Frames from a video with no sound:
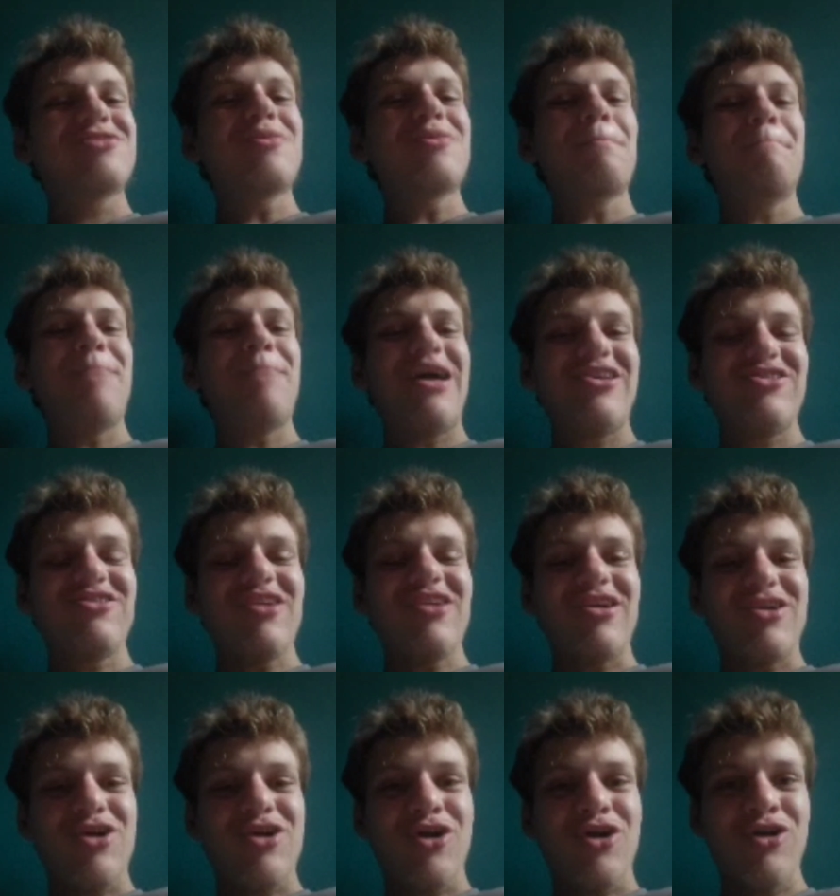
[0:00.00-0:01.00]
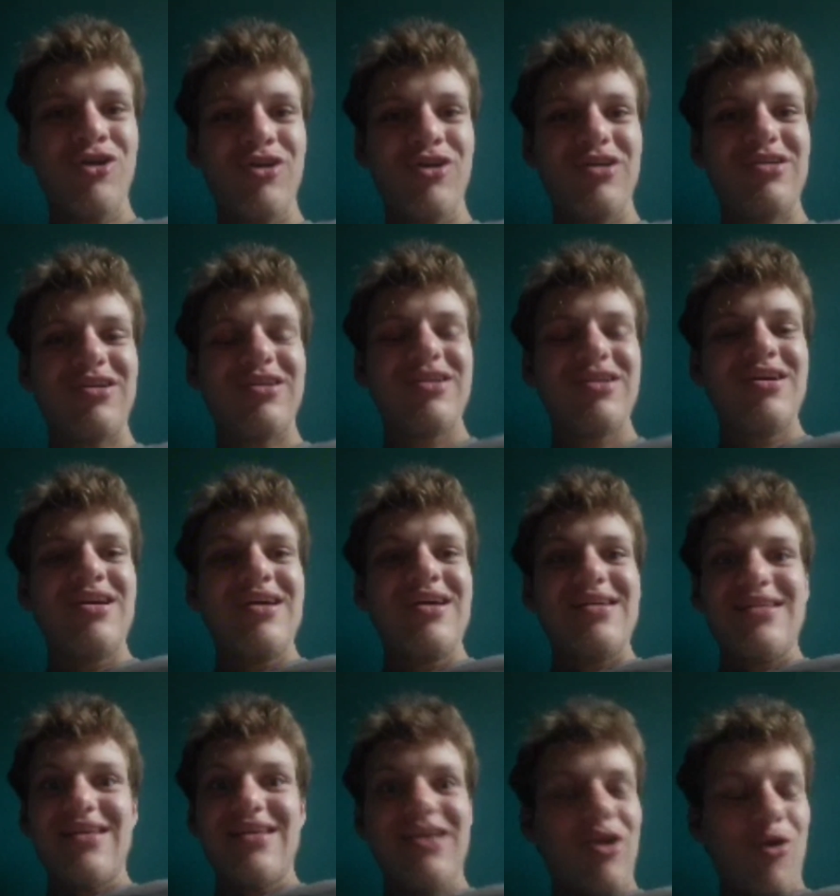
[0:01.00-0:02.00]
the best I could.
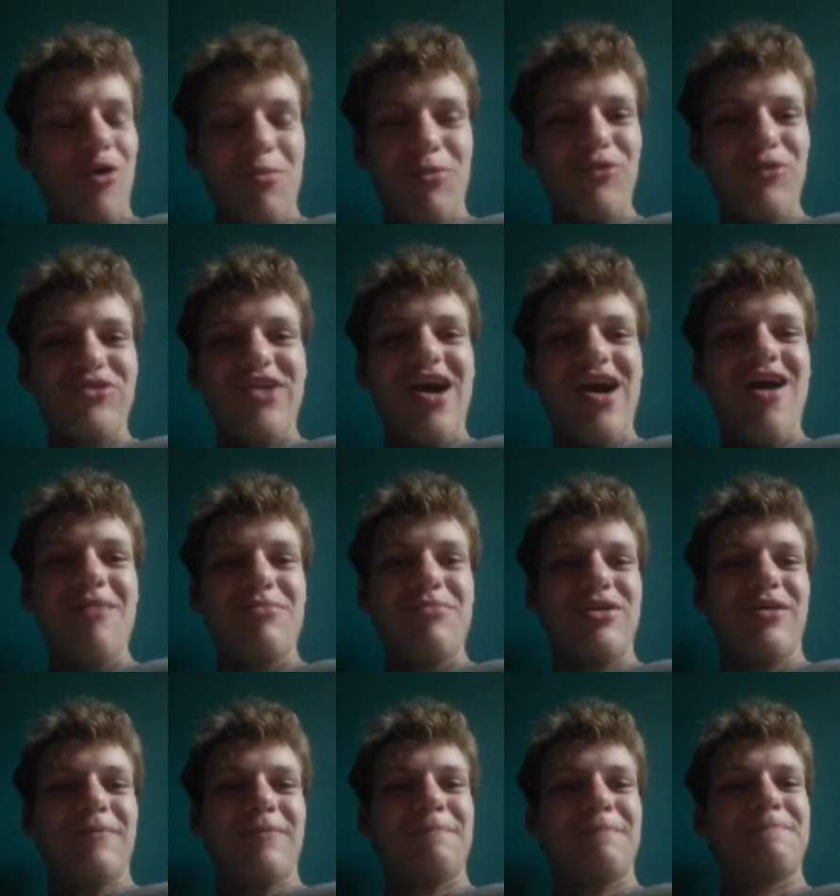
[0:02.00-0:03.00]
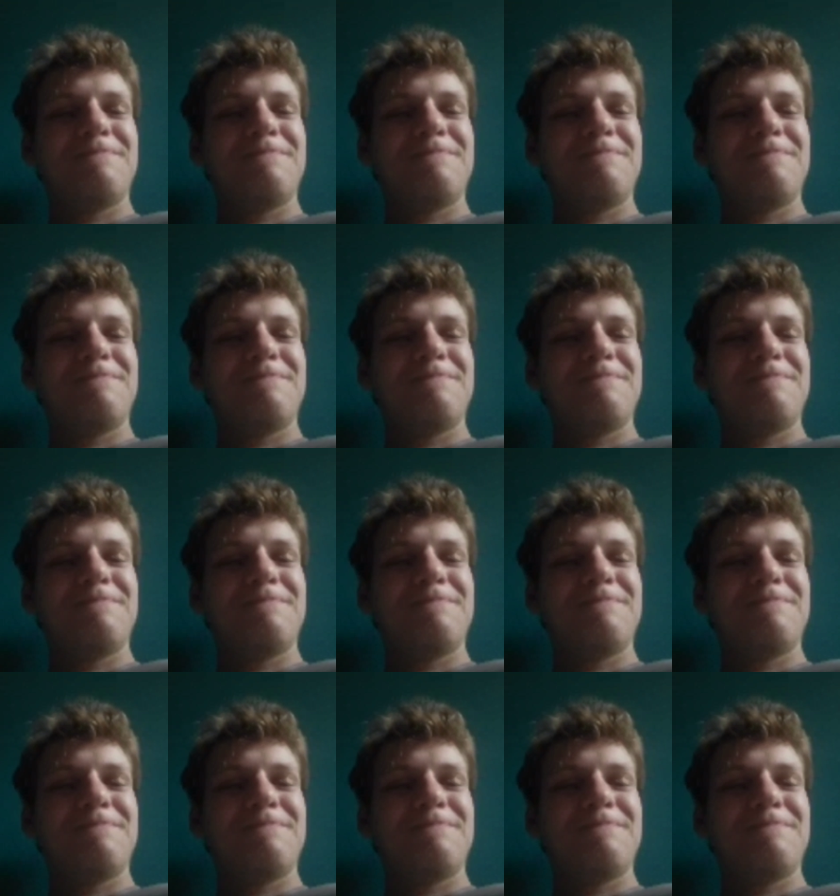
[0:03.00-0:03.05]
It almost got me.